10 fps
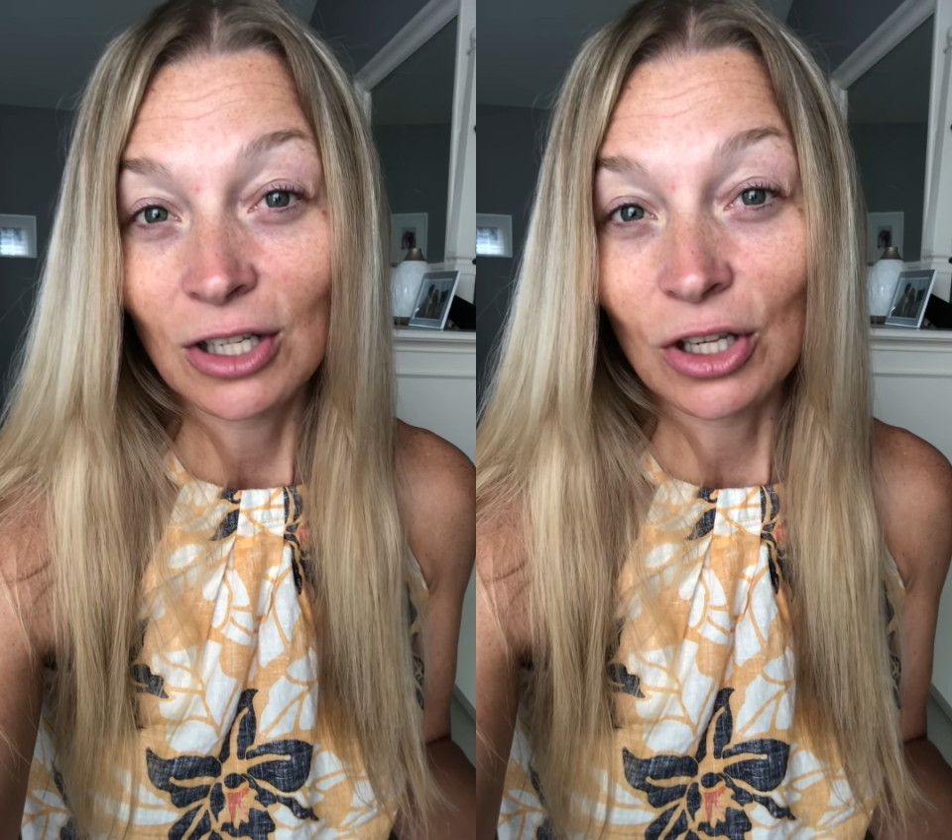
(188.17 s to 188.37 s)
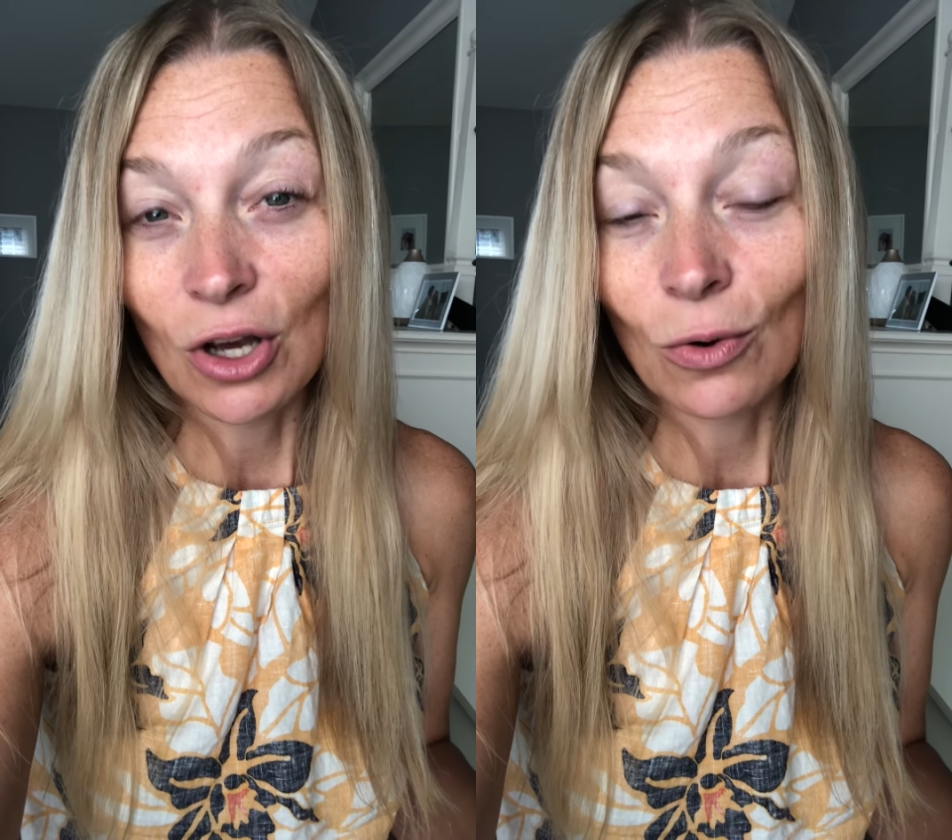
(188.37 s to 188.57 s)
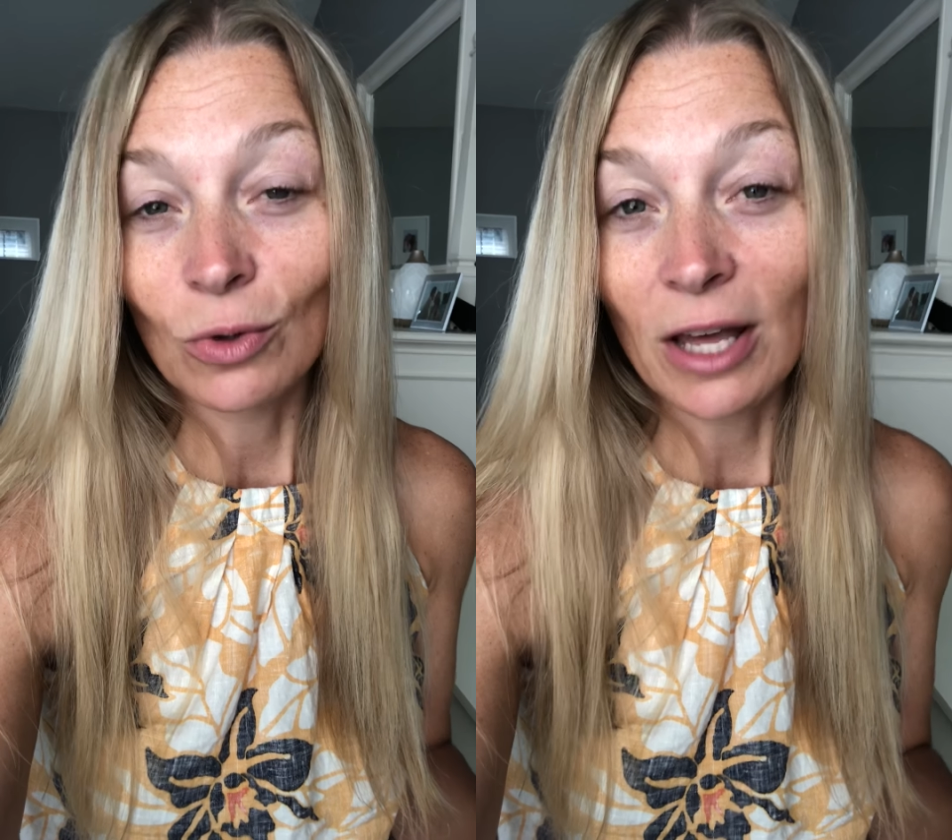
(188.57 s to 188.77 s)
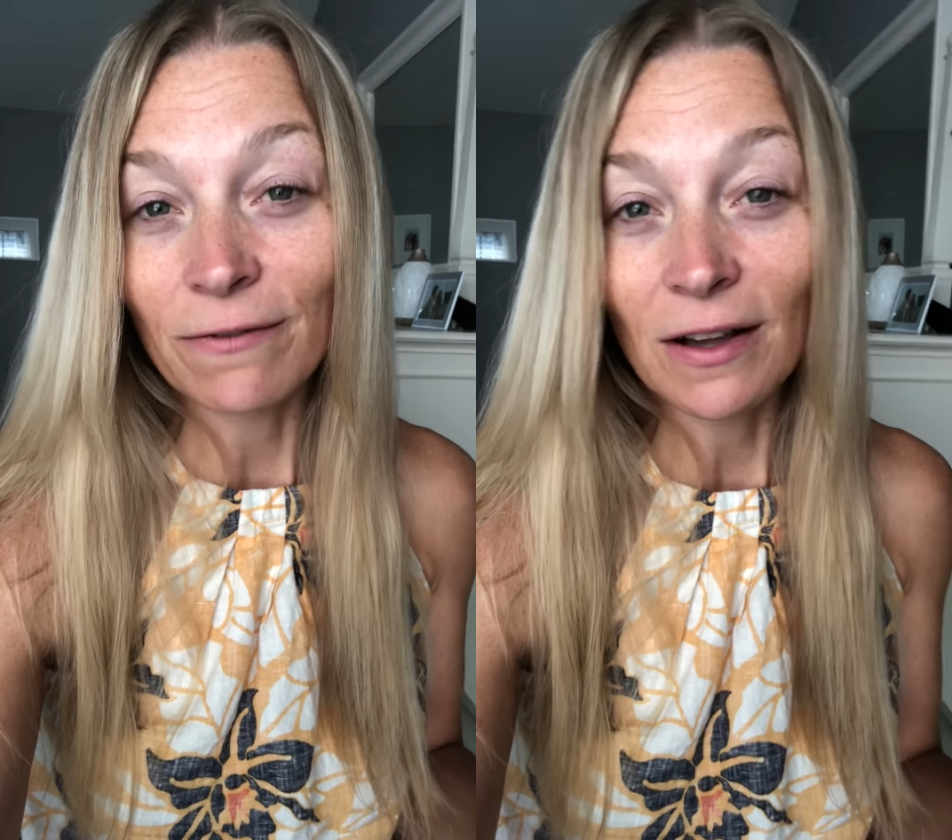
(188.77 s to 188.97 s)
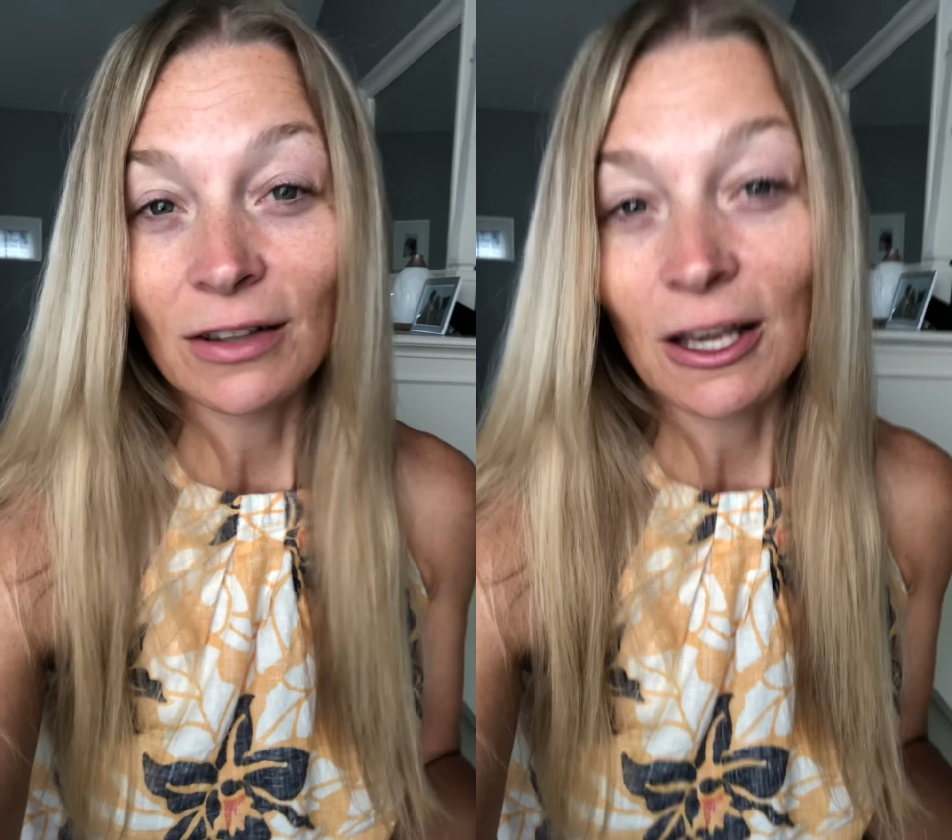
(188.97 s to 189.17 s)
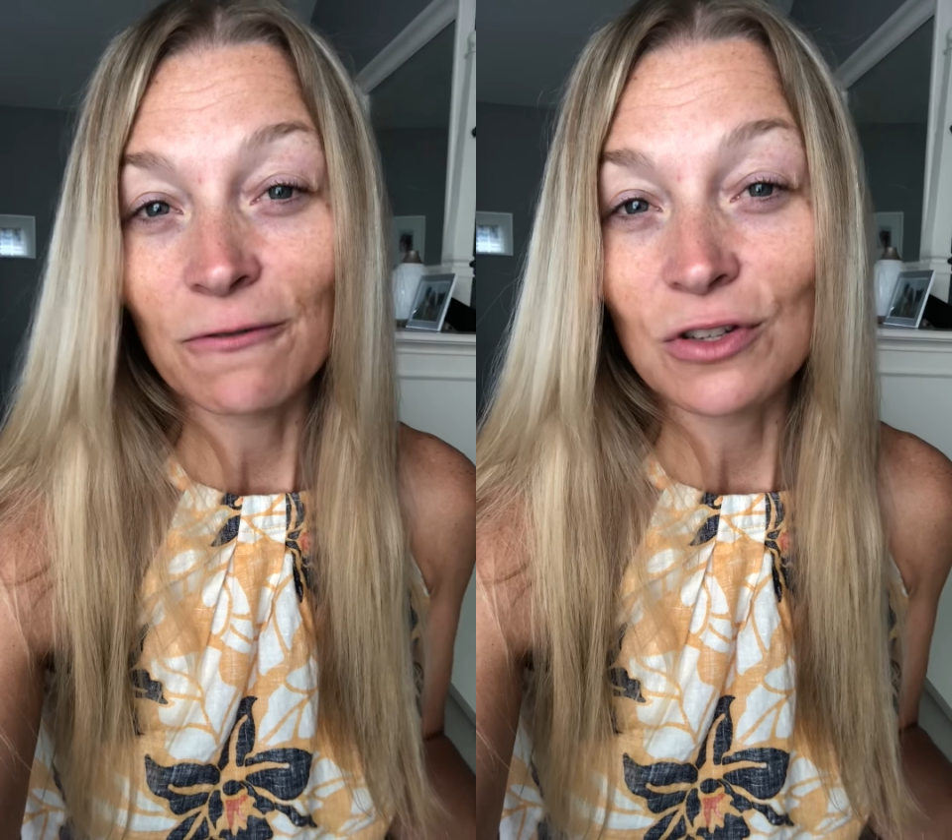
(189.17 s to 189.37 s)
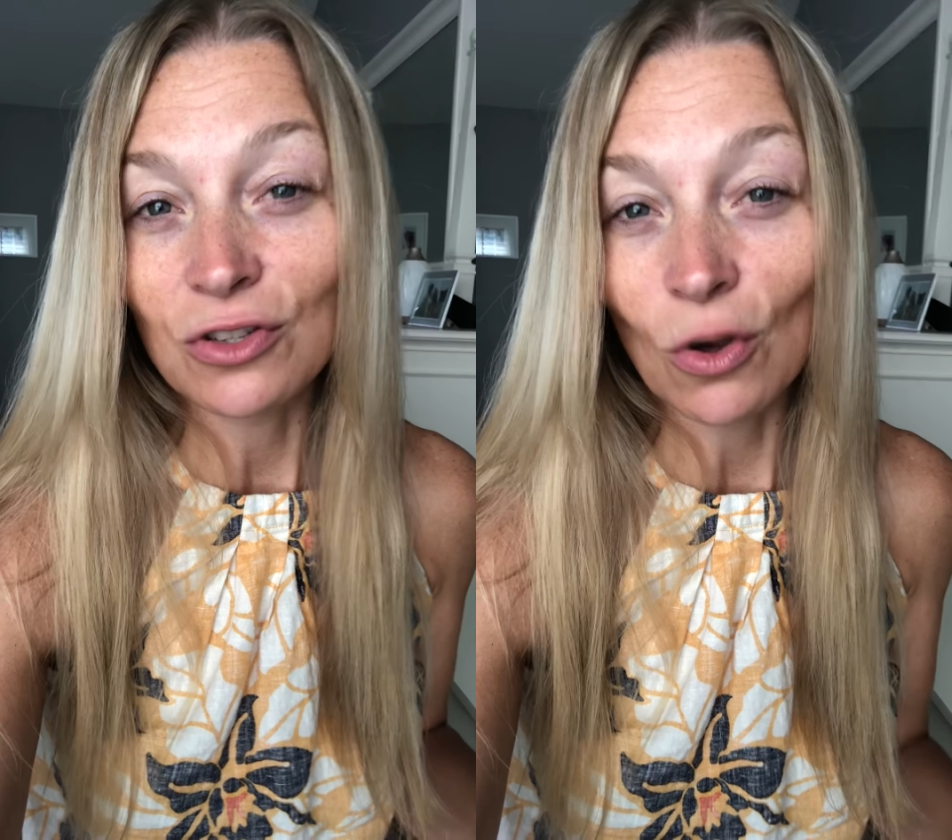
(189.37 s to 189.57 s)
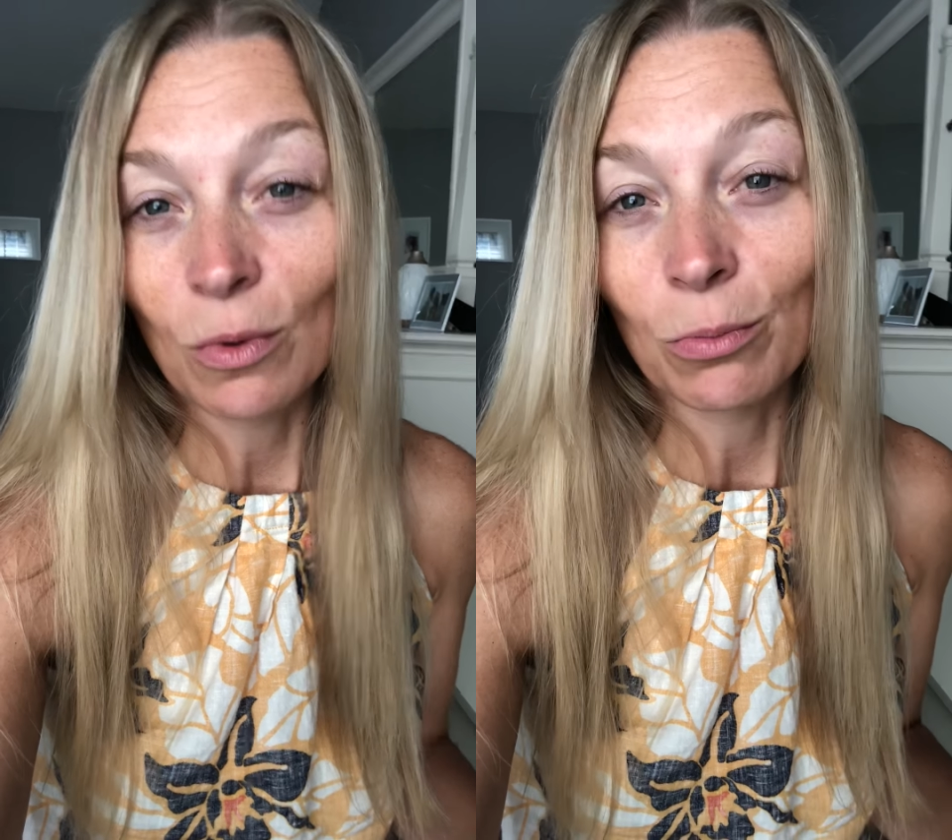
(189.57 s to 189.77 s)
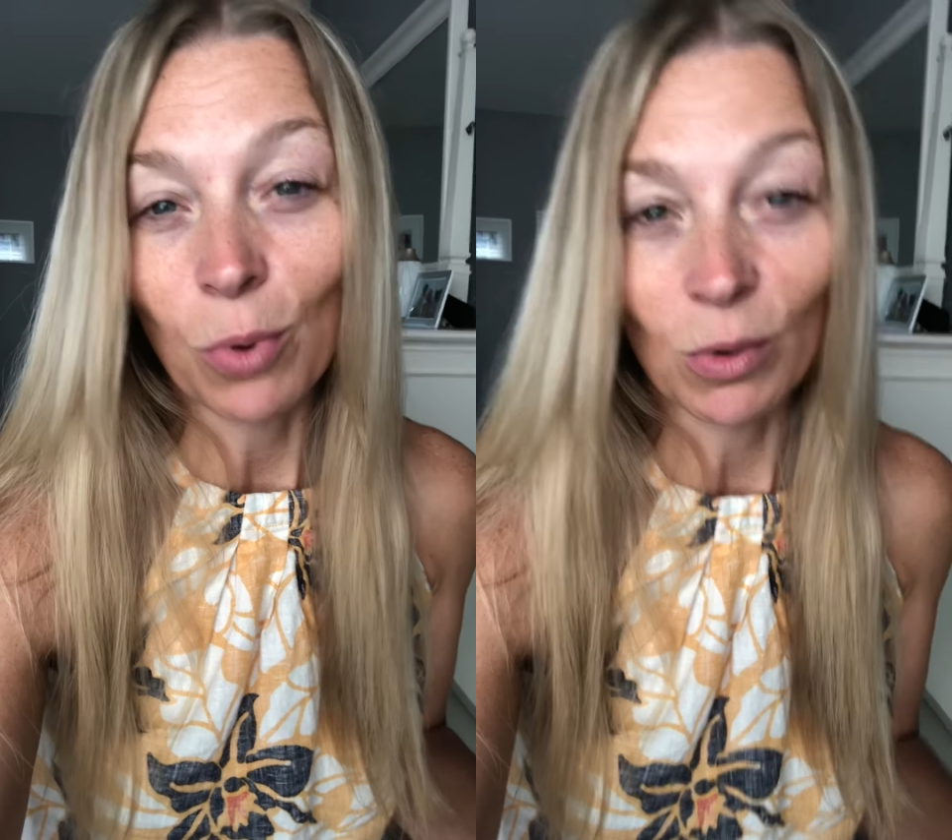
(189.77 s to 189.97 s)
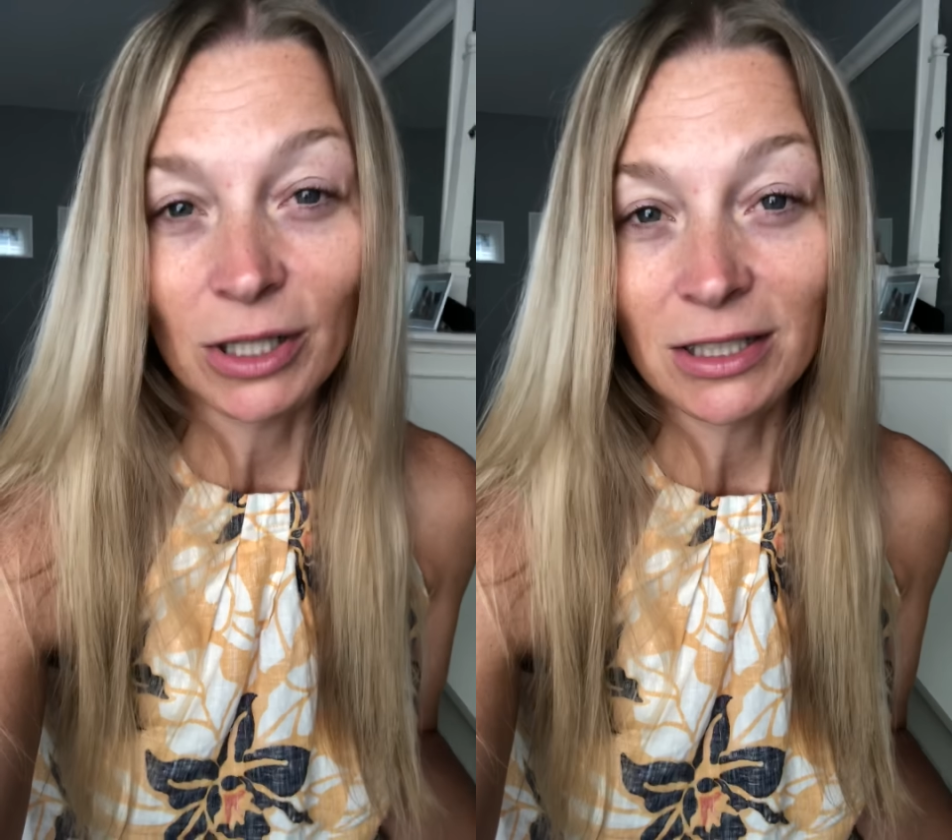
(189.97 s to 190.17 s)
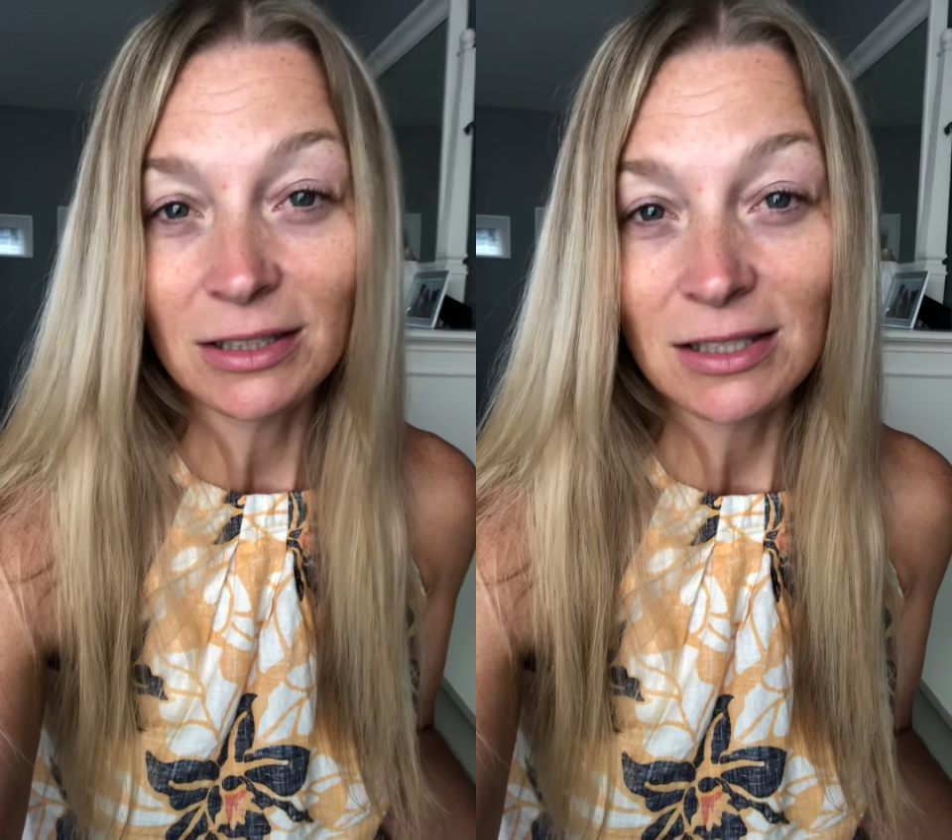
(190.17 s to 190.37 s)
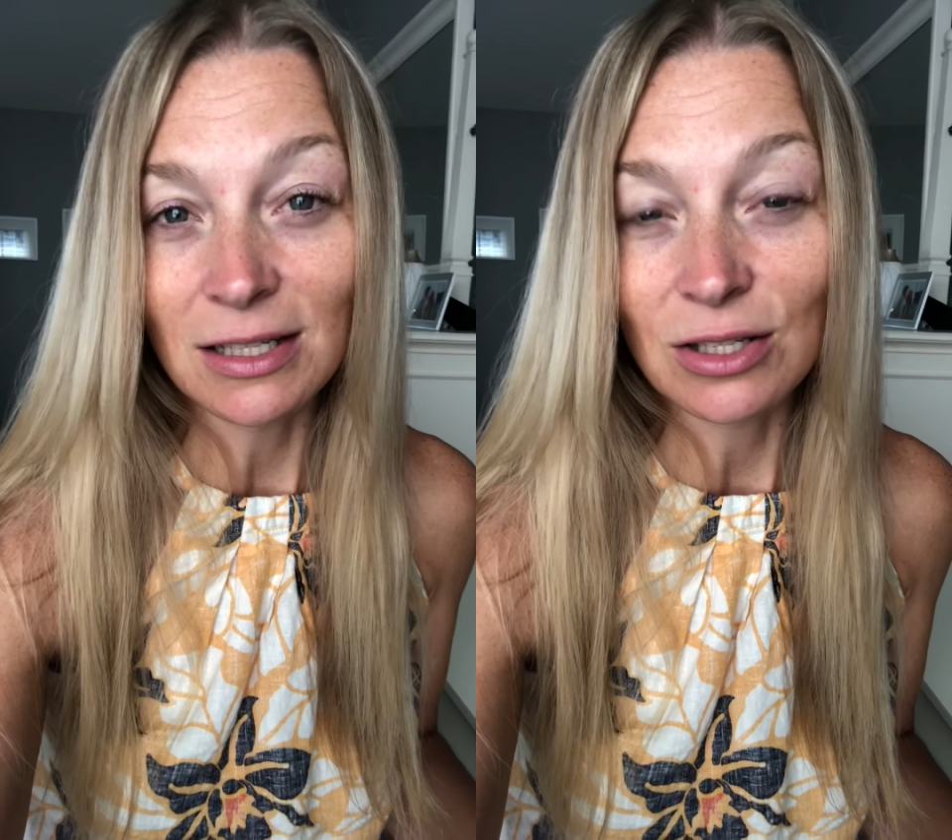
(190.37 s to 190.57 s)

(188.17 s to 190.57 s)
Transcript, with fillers: You know, life on life is so important.